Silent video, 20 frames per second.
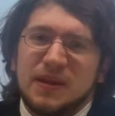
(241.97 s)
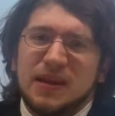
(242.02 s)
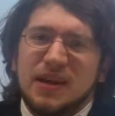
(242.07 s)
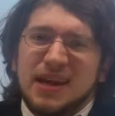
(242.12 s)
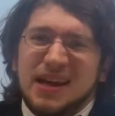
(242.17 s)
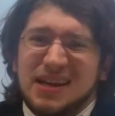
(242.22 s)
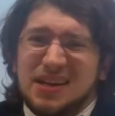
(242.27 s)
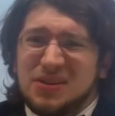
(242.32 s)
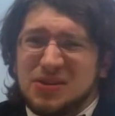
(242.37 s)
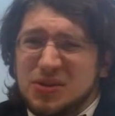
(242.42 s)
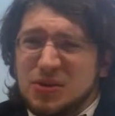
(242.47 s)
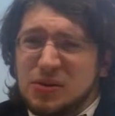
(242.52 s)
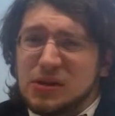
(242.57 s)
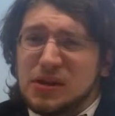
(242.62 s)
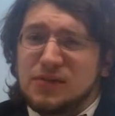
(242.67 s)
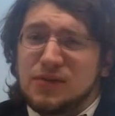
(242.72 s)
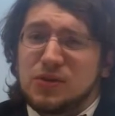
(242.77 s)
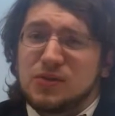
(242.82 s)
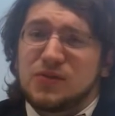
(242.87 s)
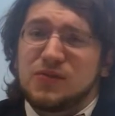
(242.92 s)
It is
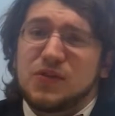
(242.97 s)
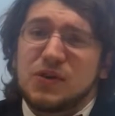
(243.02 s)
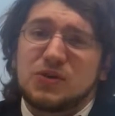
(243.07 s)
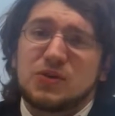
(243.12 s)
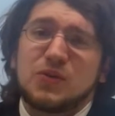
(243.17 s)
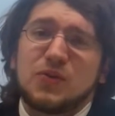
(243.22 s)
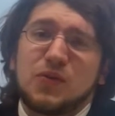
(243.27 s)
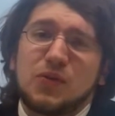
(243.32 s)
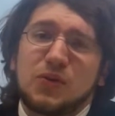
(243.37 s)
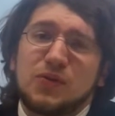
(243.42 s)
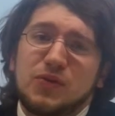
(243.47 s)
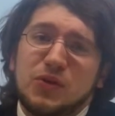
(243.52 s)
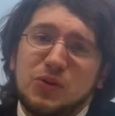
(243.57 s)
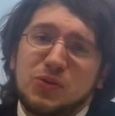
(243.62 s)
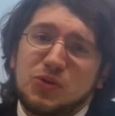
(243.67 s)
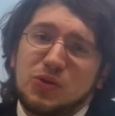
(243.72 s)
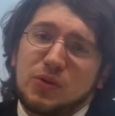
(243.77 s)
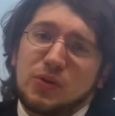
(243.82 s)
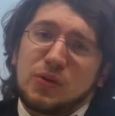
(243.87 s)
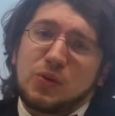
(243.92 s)
Unilever's vision for the
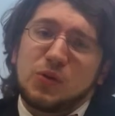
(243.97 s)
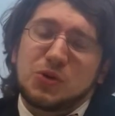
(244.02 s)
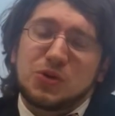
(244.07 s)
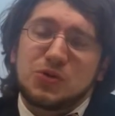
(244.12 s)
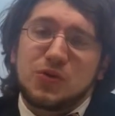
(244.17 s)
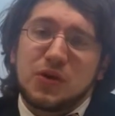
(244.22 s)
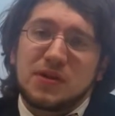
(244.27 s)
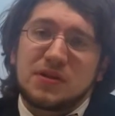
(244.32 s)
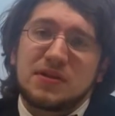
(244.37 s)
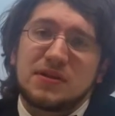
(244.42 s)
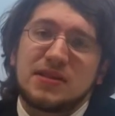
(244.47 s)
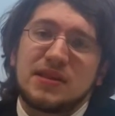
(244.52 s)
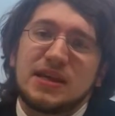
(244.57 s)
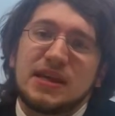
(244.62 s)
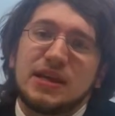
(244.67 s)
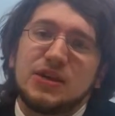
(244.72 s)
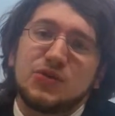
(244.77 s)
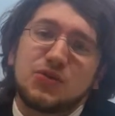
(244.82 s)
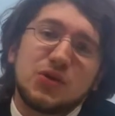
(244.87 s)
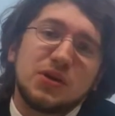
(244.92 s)
future, which addresses the
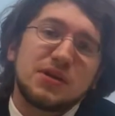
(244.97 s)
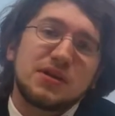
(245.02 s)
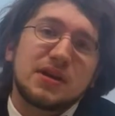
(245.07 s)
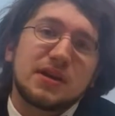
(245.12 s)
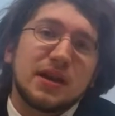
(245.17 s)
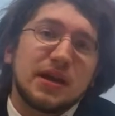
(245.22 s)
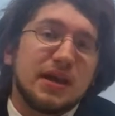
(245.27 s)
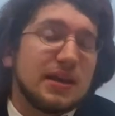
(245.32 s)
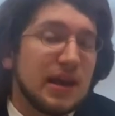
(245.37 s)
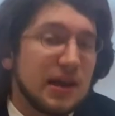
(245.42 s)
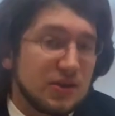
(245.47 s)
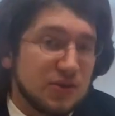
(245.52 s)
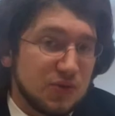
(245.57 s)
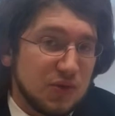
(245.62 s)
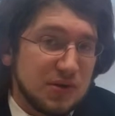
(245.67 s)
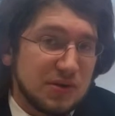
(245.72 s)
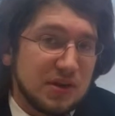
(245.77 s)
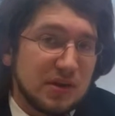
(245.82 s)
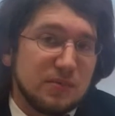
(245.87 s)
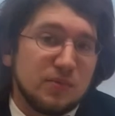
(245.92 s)
intrinsic and
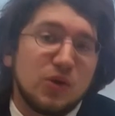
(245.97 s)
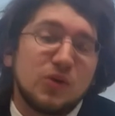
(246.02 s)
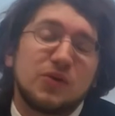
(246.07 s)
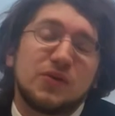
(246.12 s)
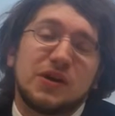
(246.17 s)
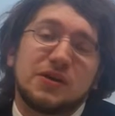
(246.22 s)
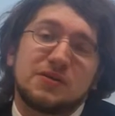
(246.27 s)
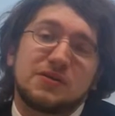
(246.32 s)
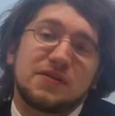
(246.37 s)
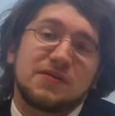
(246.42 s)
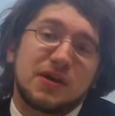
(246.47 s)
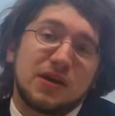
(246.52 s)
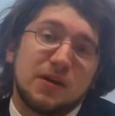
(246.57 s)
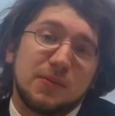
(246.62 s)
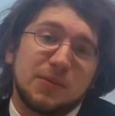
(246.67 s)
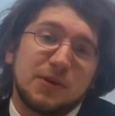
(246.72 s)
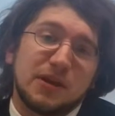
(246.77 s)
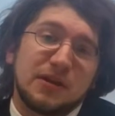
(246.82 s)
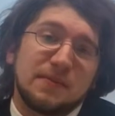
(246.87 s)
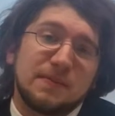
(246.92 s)
extrinsic motivators of the
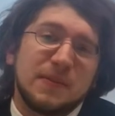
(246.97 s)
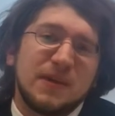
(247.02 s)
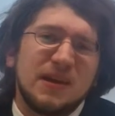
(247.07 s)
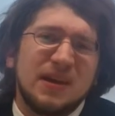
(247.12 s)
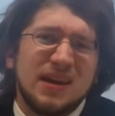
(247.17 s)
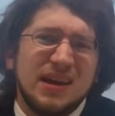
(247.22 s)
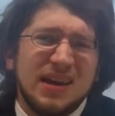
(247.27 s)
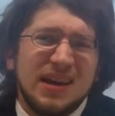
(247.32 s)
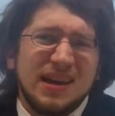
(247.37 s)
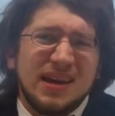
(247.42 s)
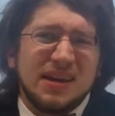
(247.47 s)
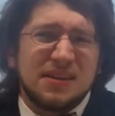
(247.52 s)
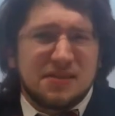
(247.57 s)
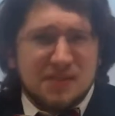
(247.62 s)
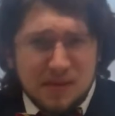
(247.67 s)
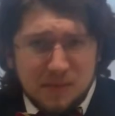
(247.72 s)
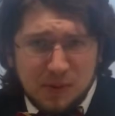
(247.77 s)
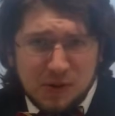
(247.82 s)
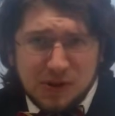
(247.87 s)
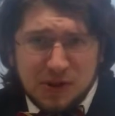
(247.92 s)
company. In
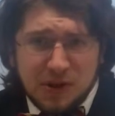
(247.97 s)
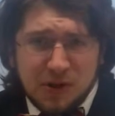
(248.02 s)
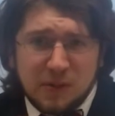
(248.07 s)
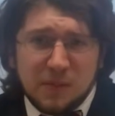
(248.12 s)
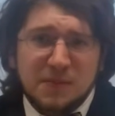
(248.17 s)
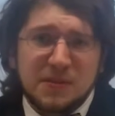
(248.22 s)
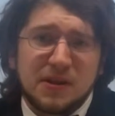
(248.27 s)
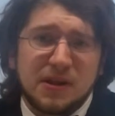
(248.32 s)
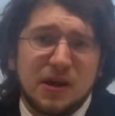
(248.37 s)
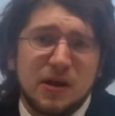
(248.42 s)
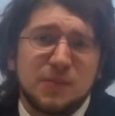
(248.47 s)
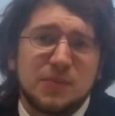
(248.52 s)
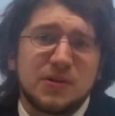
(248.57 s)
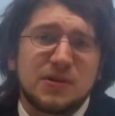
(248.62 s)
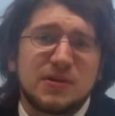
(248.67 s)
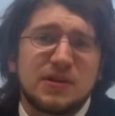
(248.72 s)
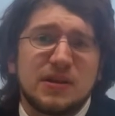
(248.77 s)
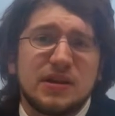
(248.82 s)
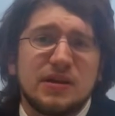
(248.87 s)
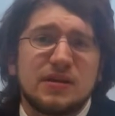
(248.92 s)
simple terms, the
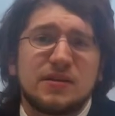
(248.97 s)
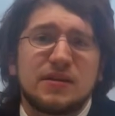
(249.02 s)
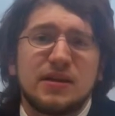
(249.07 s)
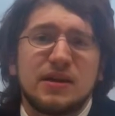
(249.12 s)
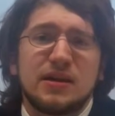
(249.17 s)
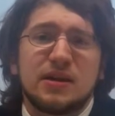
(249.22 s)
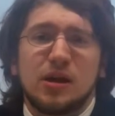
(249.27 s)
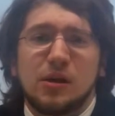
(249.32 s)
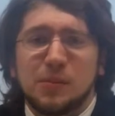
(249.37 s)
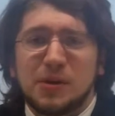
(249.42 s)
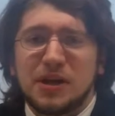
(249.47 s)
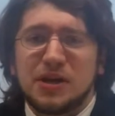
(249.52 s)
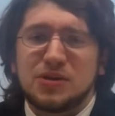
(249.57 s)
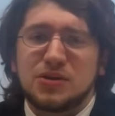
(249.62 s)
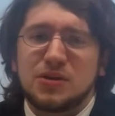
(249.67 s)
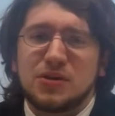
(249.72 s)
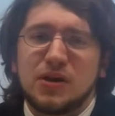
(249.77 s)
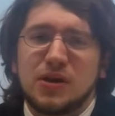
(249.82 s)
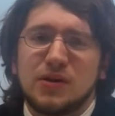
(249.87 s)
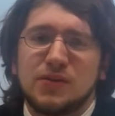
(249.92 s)
compass is the
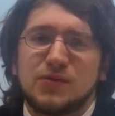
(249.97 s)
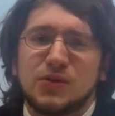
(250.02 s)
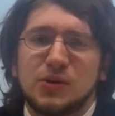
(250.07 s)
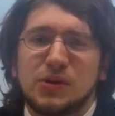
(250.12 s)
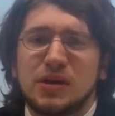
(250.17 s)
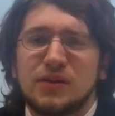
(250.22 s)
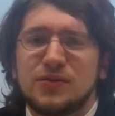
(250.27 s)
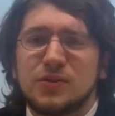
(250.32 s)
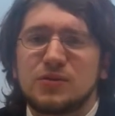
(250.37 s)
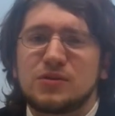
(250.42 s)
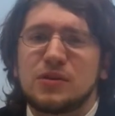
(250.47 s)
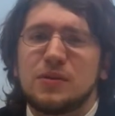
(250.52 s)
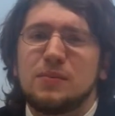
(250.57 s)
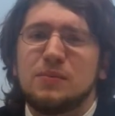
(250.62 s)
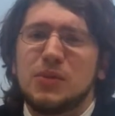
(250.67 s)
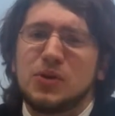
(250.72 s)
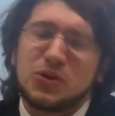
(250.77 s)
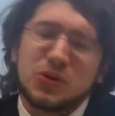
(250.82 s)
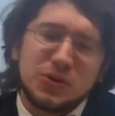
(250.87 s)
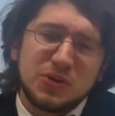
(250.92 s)
culmination of Unilever's
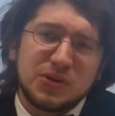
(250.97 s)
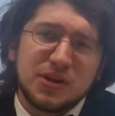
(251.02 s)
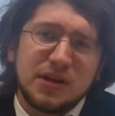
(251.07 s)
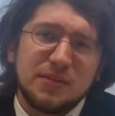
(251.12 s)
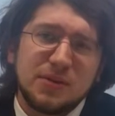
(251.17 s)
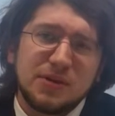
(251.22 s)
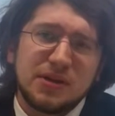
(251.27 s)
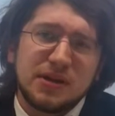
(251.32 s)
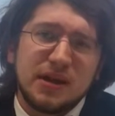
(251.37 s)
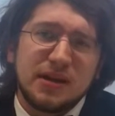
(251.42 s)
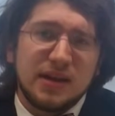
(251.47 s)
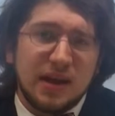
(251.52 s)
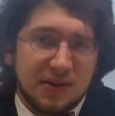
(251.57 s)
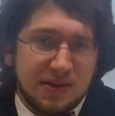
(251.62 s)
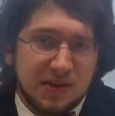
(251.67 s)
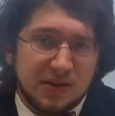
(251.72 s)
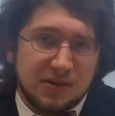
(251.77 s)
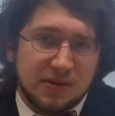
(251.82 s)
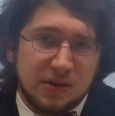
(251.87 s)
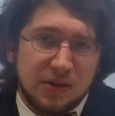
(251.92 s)
mission statement and
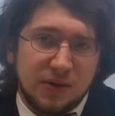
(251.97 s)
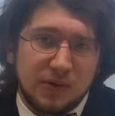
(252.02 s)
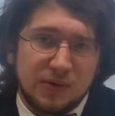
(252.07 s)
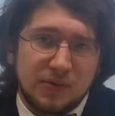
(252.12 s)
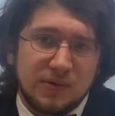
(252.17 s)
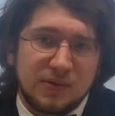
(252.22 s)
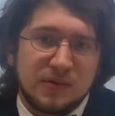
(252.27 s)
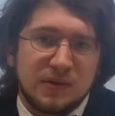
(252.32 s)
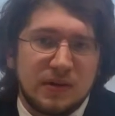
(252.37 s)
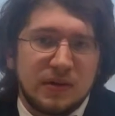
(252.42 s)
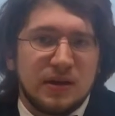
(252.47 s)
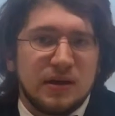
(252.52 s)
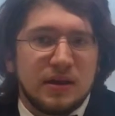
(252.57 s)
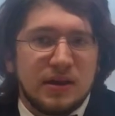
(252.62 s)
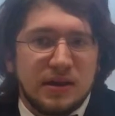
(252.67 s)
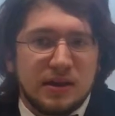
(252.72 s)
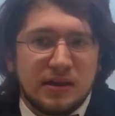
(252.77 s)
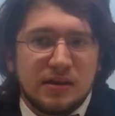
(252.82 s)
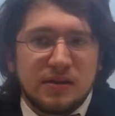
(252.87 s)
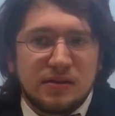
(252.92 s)
ethics codes.
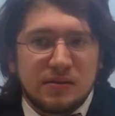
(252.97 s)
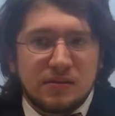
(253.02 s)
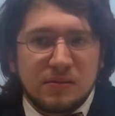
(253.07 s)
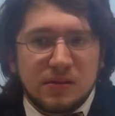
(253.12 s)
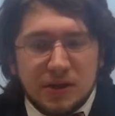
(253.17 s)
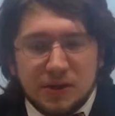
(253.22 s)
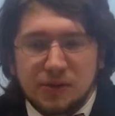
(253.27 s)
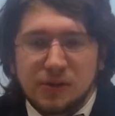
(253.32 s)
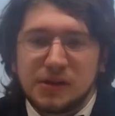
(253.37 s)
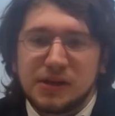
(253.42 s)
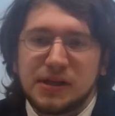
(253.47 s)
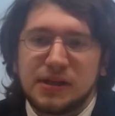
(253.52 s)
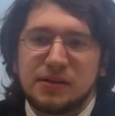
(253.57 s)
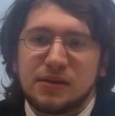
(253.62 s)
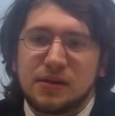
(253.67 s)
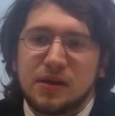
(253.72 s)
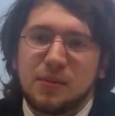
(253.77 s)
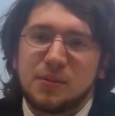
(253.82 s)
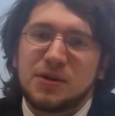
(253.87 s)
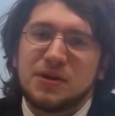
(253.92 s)
It is literally the
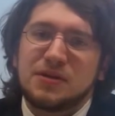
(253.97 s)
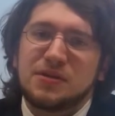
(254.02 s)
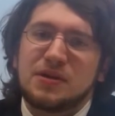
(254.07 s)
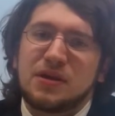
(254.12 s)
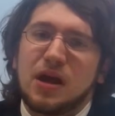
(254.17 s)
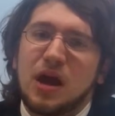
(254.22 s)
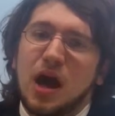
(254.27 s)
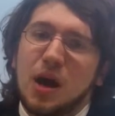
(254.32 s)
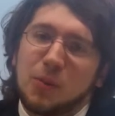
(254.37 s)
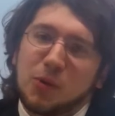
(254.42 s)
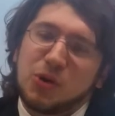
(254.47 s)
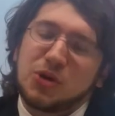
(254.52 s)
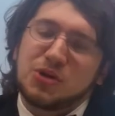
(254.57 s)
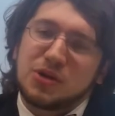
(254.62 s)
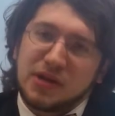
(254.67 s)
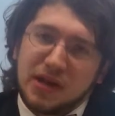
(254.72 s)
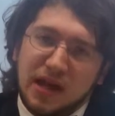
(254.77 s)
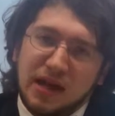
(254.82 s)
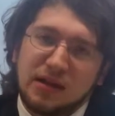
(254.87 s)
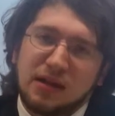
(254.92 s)
company's operation
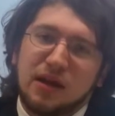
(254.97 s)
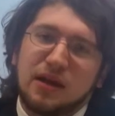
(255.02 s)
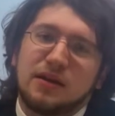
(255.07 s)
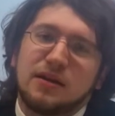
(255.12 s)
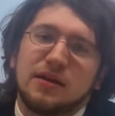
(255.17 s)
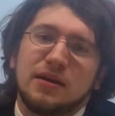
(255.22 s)
guideline.